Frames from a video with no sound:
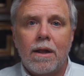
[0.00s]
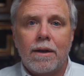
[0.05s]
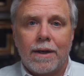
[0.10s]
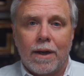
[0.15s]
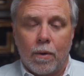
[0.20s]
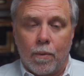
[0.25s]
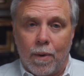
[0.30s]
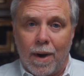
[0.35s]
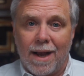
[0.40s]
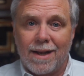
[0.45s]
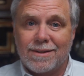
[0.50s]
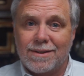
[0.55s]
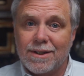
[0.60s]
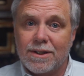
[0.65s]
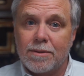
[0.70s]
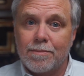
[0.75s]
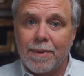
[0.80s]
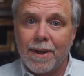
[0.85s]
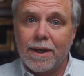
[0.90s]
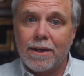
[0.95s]
Now, why is
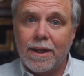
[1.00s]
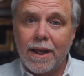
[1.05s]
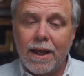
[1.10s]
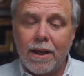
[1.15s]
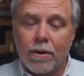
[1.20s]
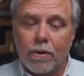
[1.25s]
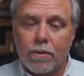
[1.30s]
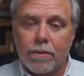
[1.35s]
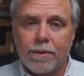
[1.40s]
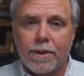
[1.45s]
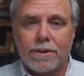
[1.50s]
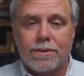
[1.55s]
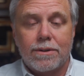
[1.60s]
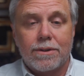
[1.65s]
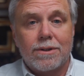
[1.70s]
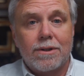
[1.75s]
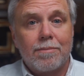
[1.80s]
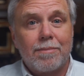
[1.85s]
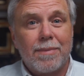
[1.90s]
this a big deal? This is a